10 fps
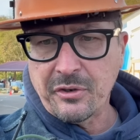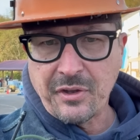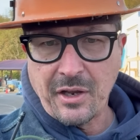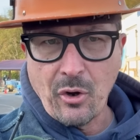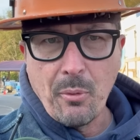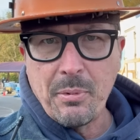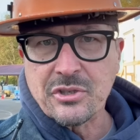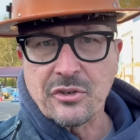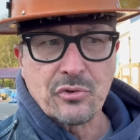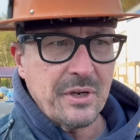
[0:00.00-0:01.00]
He's got a whole bunch
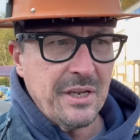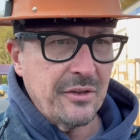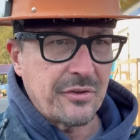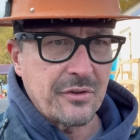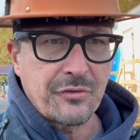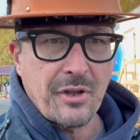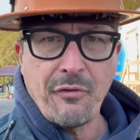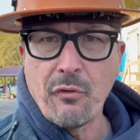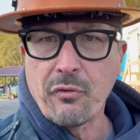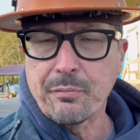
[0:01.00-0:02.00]
of trees and stuff
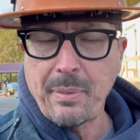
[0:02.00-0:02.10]
over his